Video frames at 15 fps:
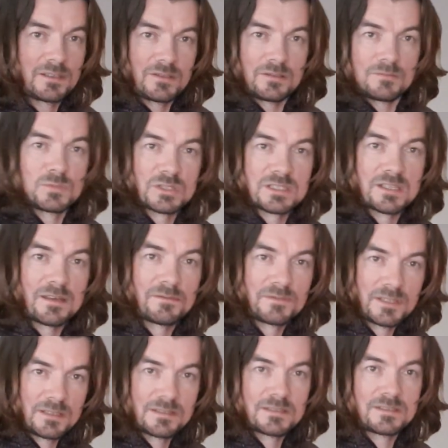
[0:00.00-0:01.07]
You must have
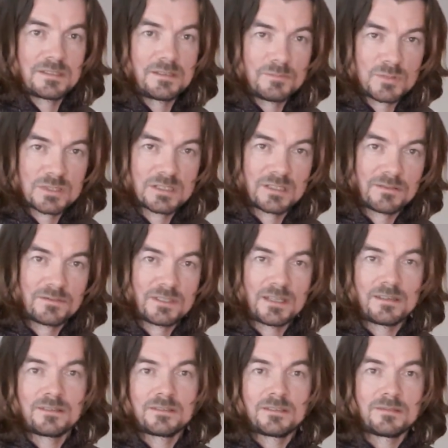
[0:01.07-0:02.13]
this, you must have
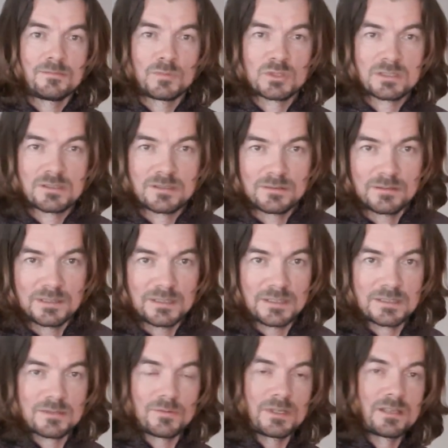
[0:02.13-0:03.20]
that, you must do it
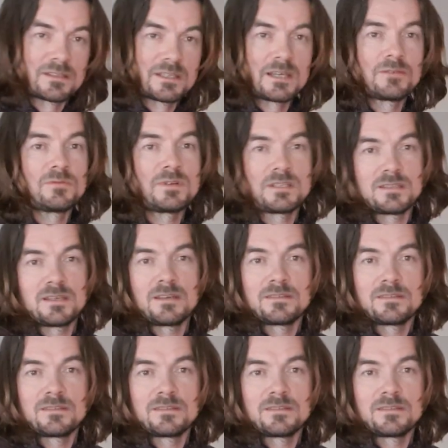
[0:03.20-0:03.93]
this way or that way,